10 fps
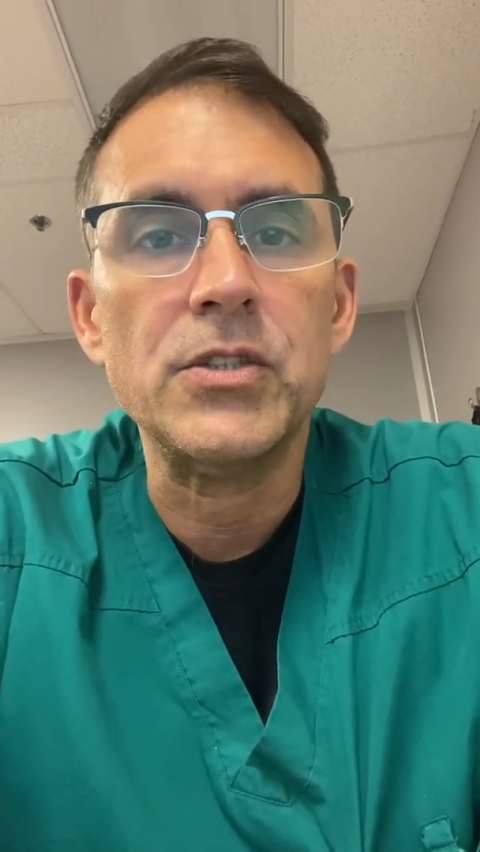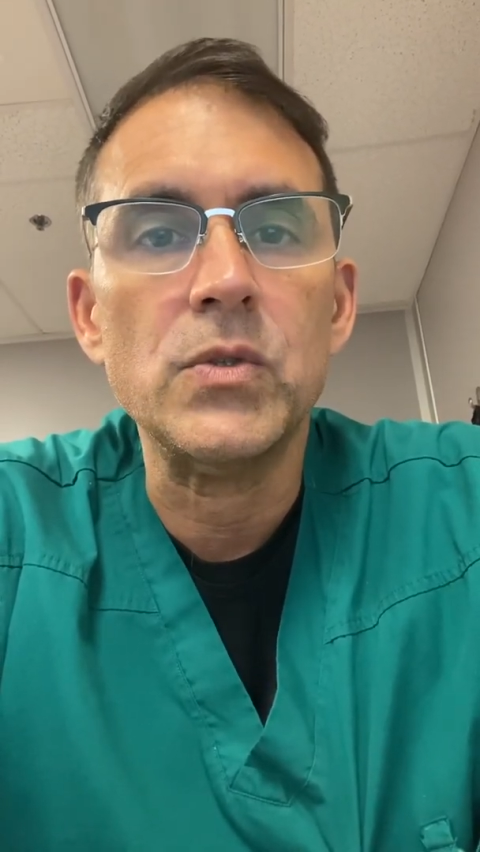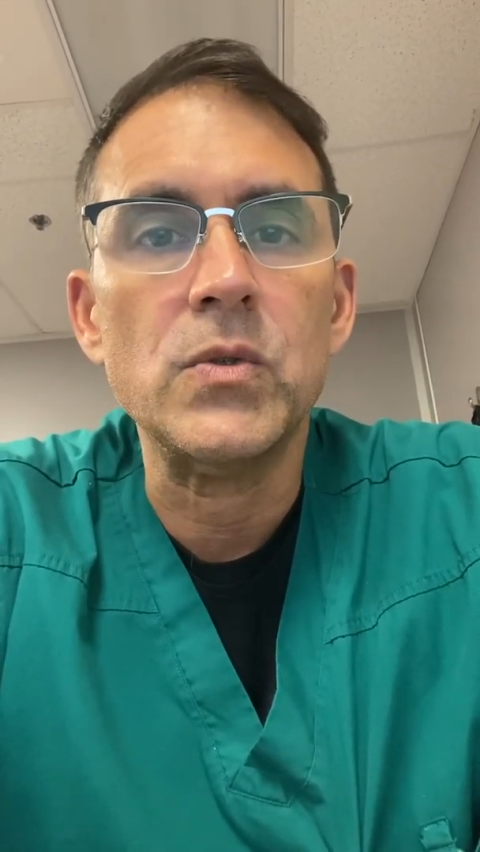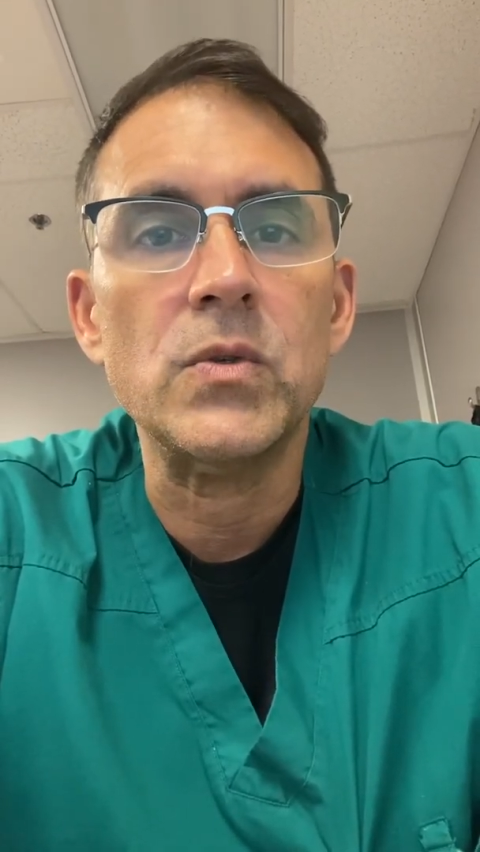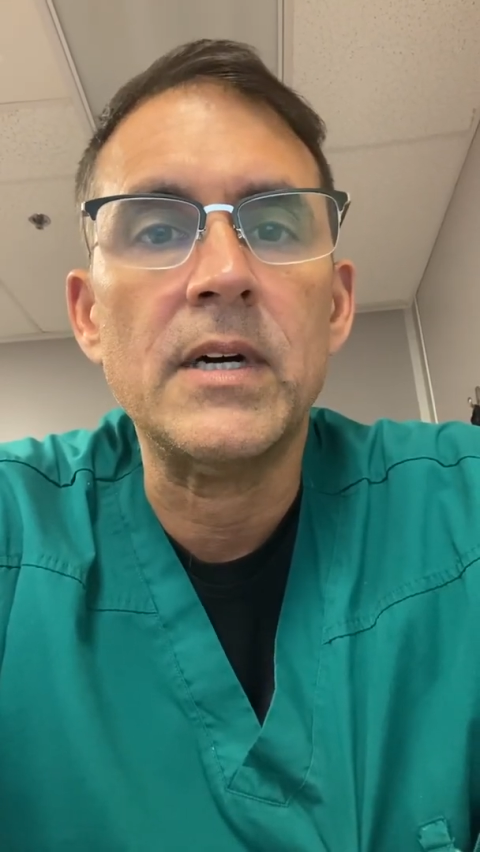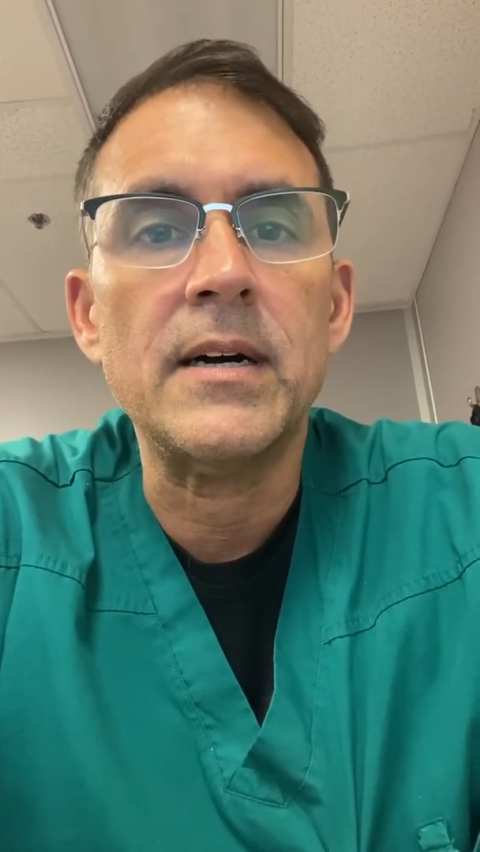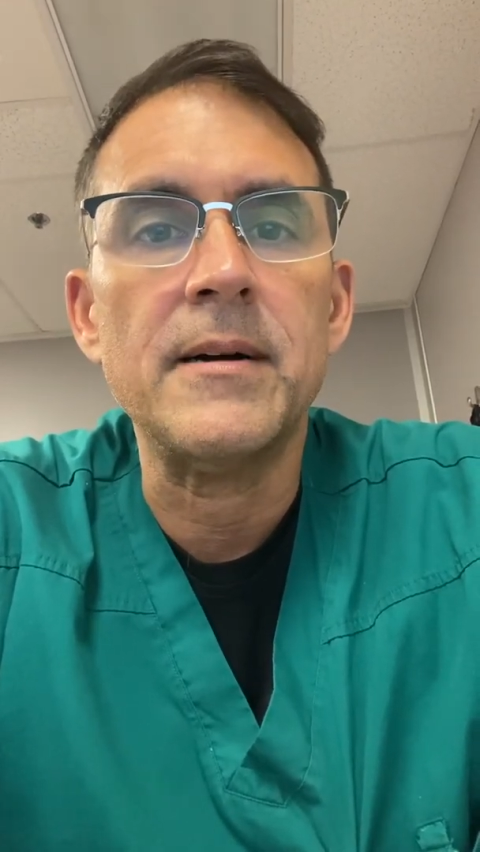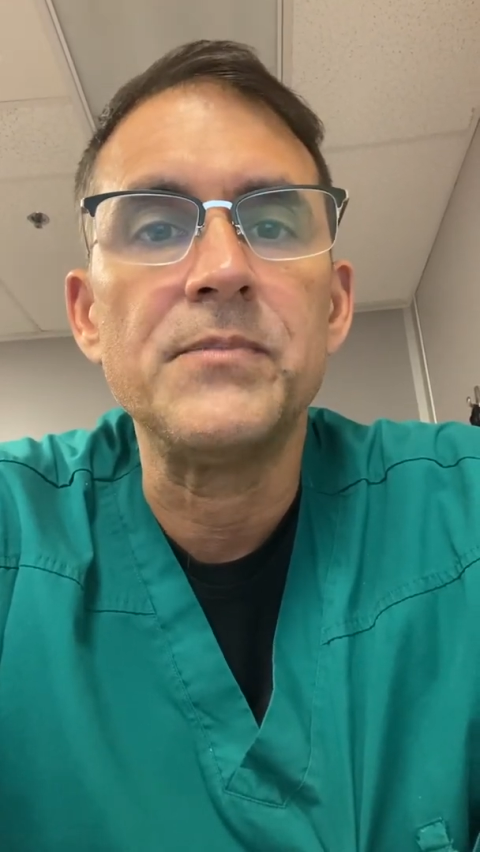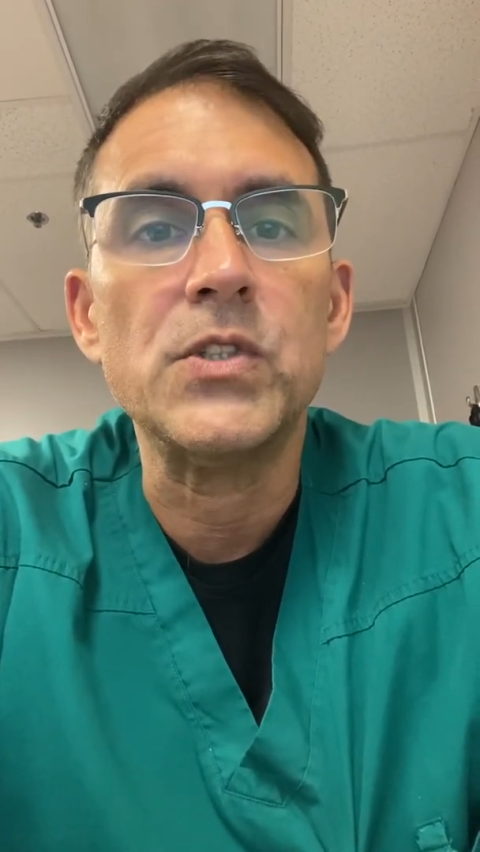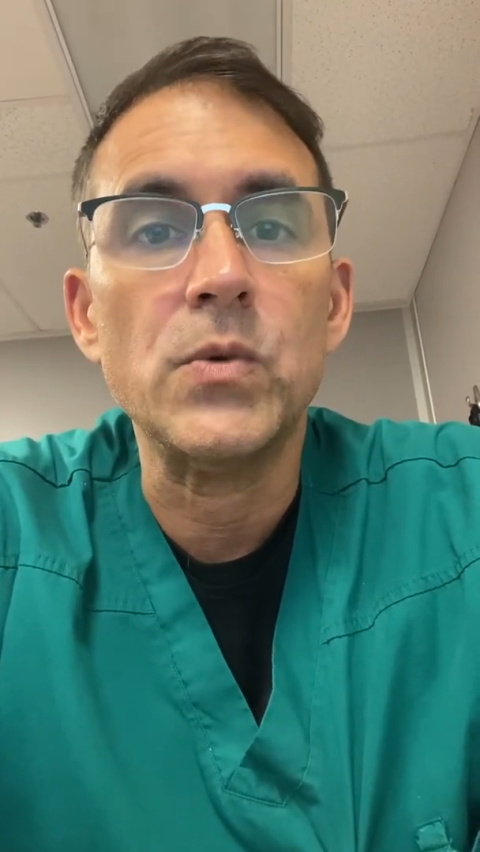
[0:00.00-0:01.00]

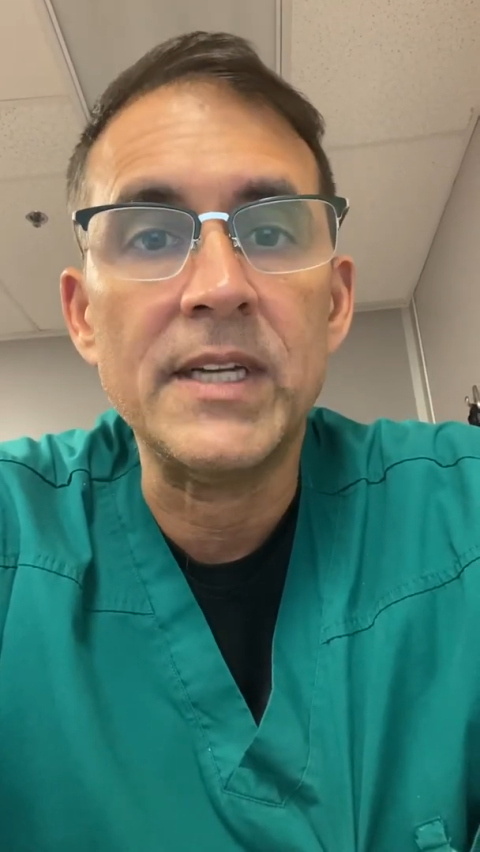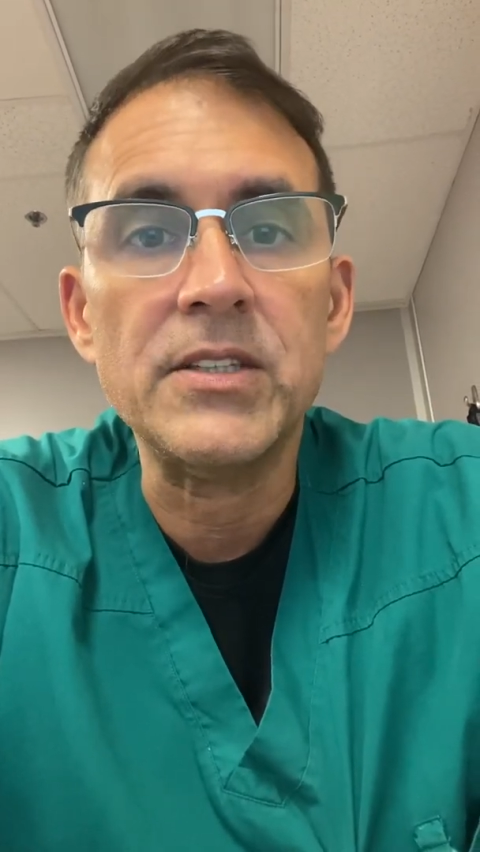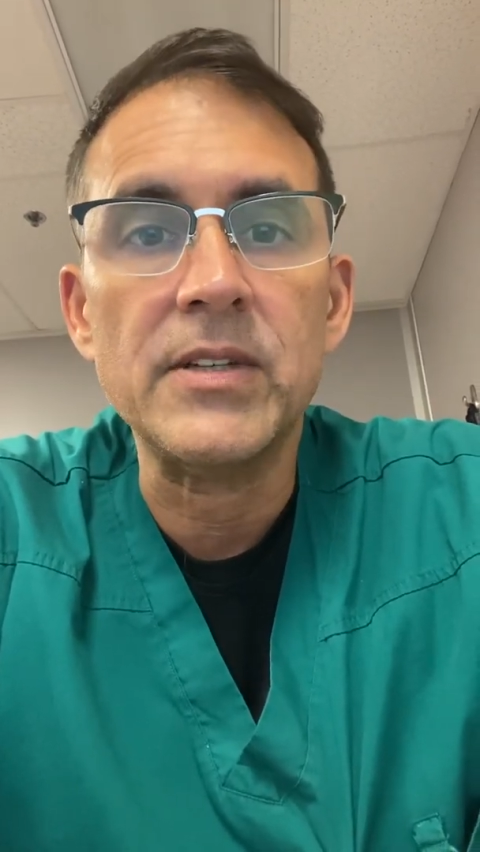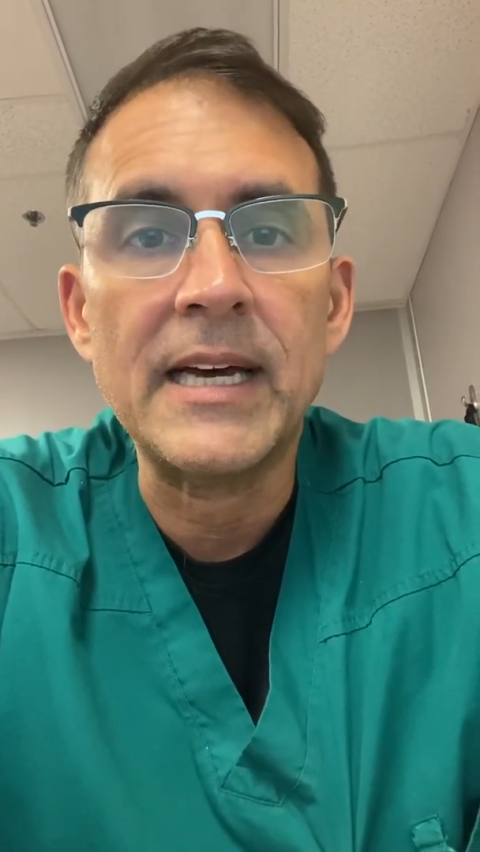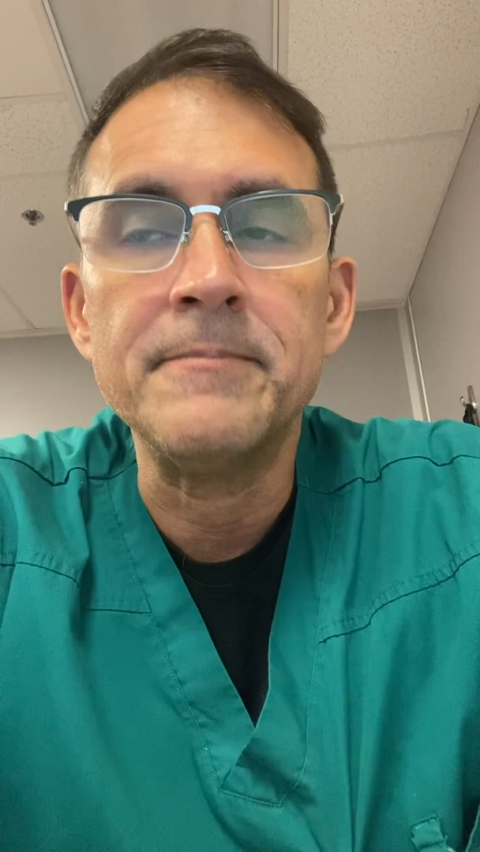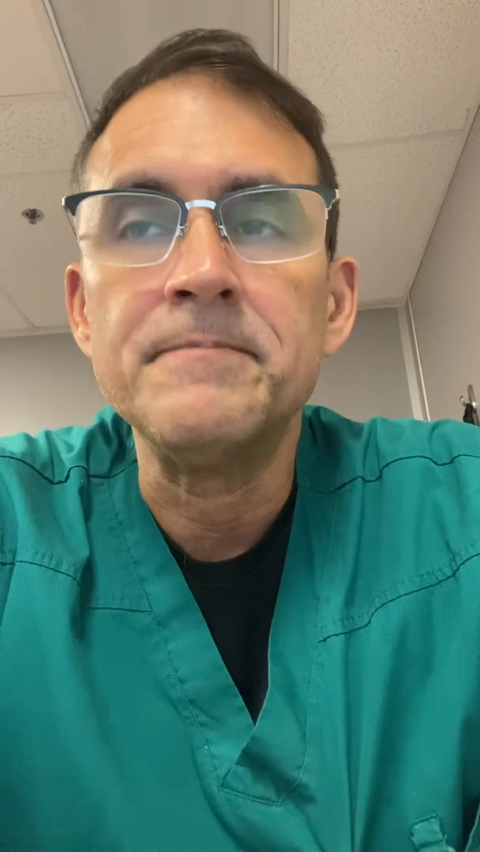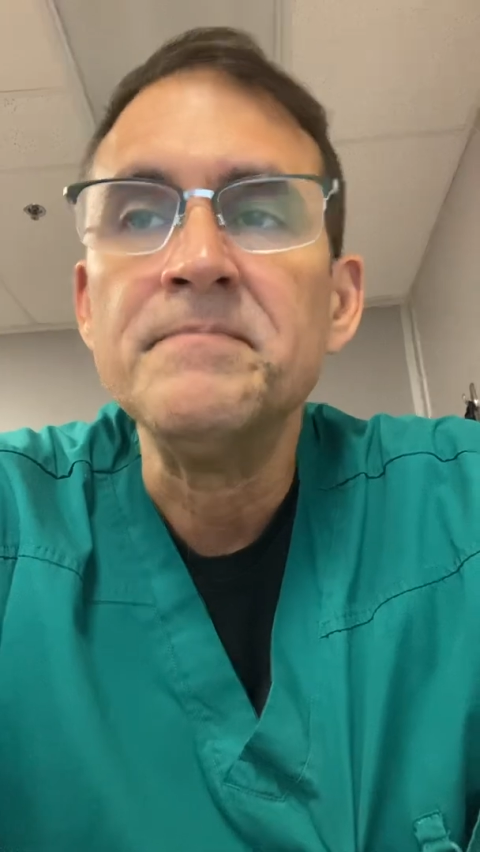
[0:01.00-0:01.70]
to enter that.